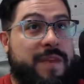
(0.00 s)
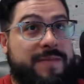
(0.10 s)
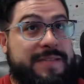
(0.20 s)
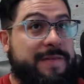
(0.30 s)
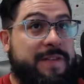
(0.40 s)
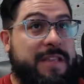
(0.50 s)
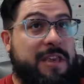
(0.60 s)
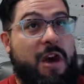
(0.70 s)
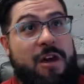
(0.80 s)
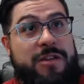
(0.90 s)
Specifically,
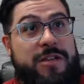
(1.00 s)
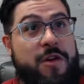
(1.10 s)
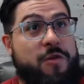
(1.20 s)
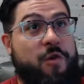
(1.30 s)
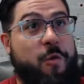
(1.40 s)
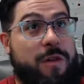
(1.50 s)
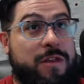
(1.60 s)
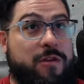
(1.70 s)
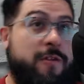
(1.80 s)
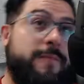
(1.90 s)
Costco
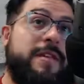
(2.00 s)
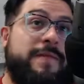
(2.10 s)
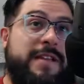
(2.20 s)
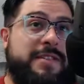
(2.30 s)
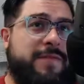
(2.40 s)
credit card benefits